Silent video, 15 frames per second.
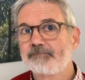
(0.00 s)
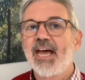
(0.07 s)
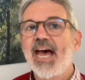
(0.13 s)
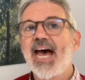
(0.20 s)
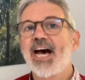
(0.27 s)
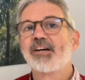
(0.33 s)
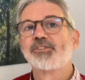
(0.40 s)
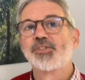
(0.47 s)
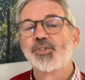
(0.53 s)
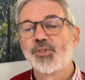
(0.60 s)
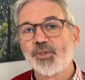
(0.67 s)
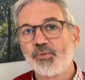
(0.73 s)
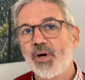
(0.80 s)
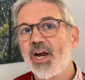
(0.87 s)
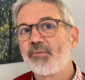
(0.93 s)
How
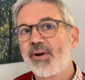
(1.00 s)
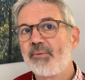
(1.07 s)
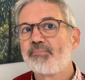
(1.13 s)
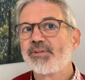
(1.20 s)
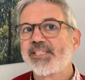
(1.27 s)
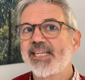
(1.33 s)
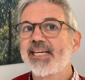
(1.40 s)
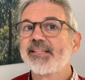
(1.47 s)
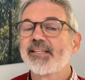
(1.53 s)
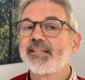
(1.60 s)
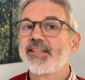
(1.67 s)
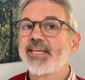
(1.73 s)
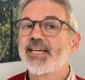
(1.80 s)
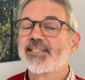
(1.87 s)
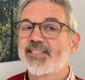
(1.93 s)
do I represent the
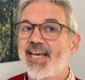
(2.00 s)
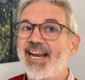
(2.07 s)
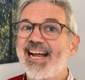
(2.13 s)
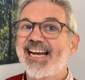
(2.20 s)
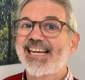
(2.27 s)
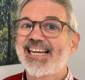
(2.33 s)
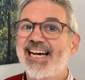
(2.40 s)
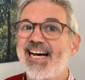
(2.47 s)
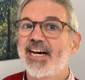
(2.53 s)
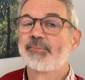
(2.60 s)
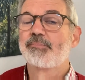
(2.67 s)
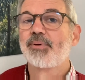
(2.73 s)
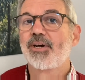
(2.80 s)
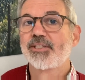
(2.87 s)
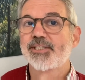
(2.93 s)
things that I
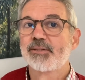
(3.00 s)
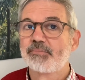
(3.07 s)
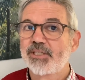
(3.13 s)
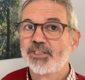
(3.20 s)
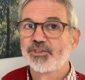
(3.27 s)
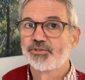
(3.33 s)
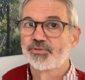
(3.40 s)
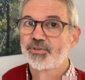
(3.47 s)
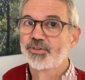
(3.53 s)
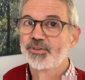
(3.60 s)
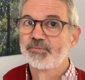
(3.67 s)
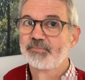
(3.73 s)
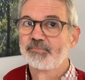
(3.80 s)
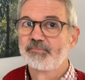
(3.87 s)
can't possibly draw?